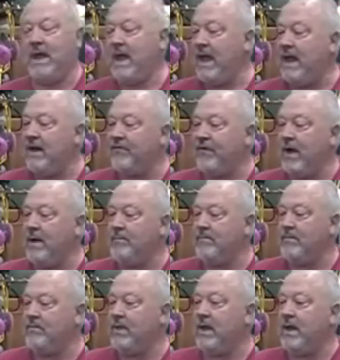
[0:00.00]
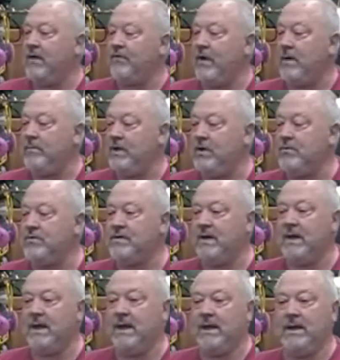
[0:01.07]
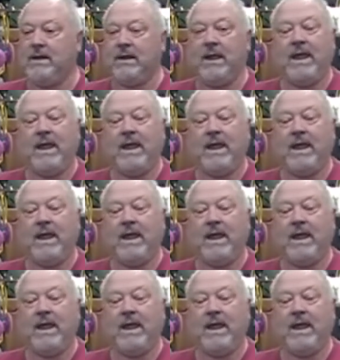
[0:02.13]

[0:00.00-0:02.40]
And if I'm using it